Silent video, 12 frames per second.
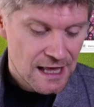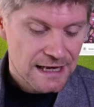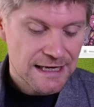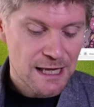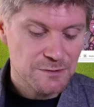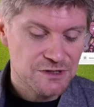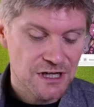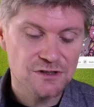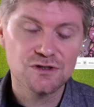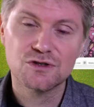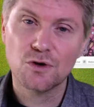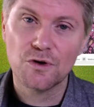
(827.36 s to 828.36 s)
Namesake
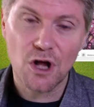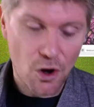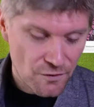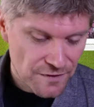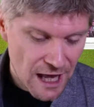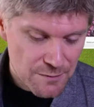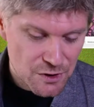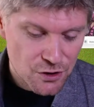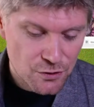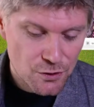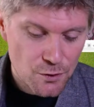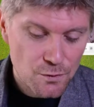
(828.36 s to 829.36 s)
is the story of Emma
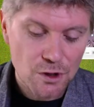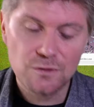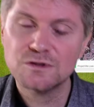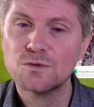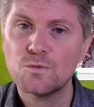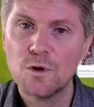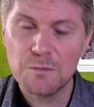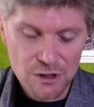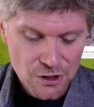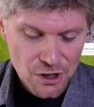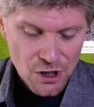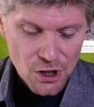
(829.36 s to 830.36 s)
Crewe, who is a
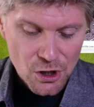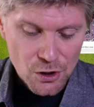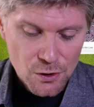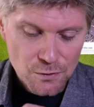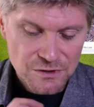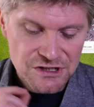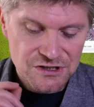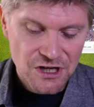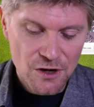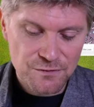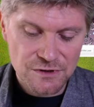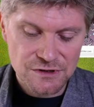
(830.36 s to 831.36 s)
woman who
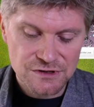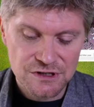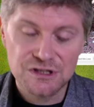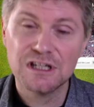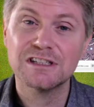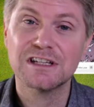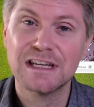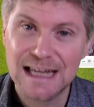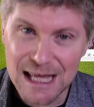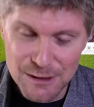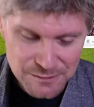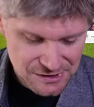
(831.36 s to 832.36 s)
discovers she is a
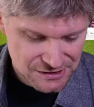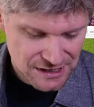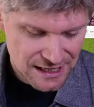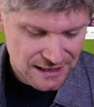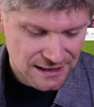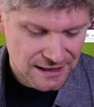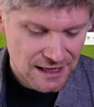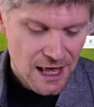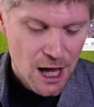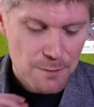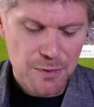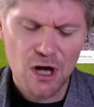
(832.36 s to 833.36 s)
namesake,
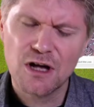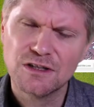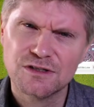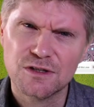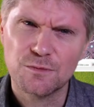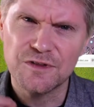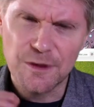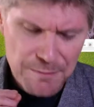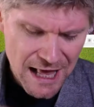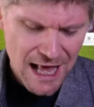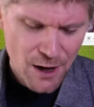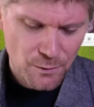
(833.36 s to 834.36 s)
a person with the
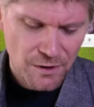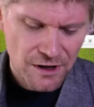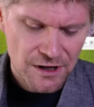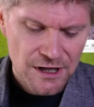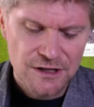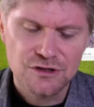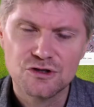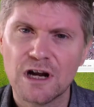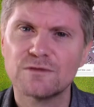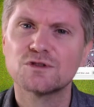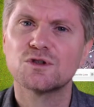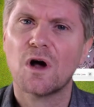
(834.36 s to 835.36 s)
power to
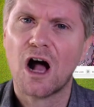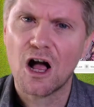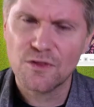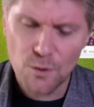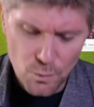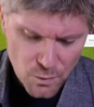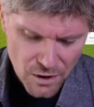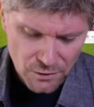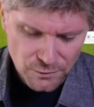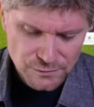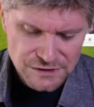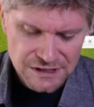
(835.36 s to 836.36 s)
travel to other
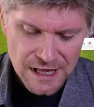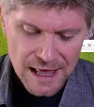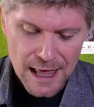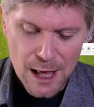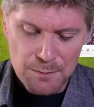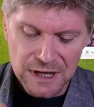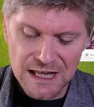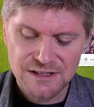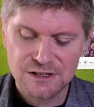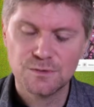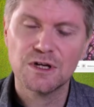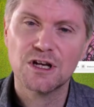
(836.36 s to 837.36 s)
worlds,
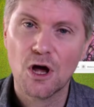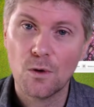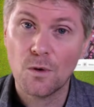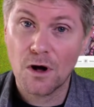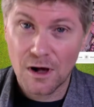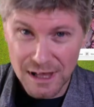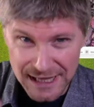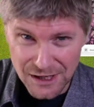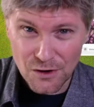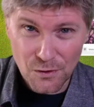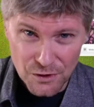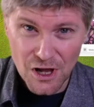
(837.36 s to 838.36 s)
places we know
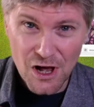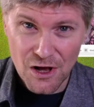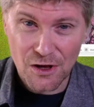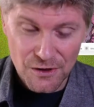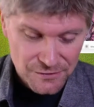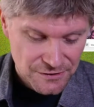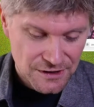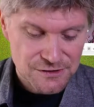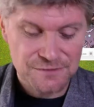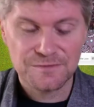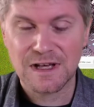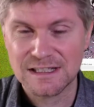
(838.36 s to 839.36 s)
on Earth
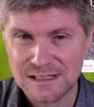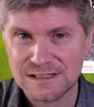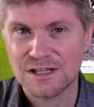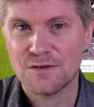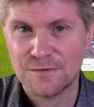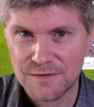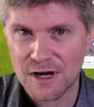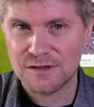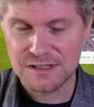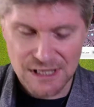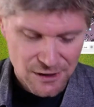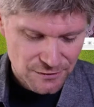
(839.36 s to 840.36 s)
as fantasy and
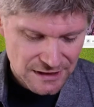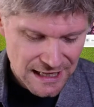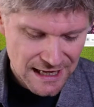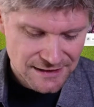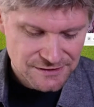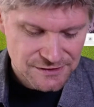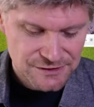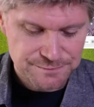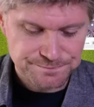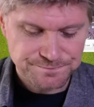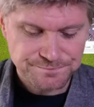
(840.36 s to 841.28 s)
fairy tale lands.